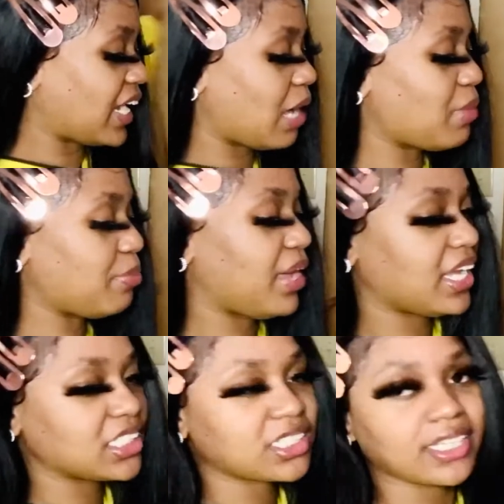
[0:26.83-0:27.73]
my
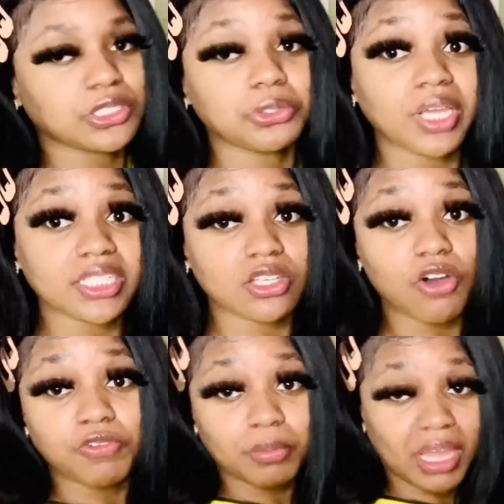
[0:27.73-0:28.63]
package like 2 days ago
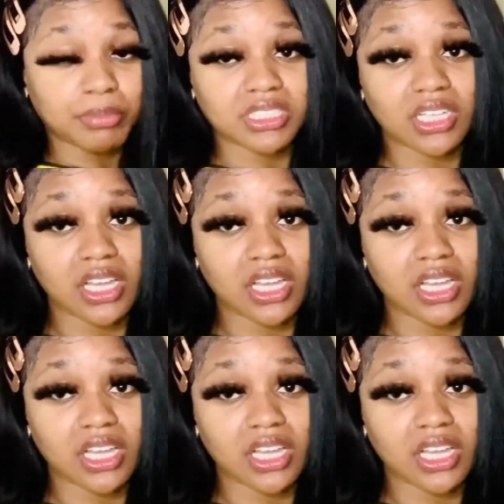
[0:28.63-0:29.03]
from Amazon.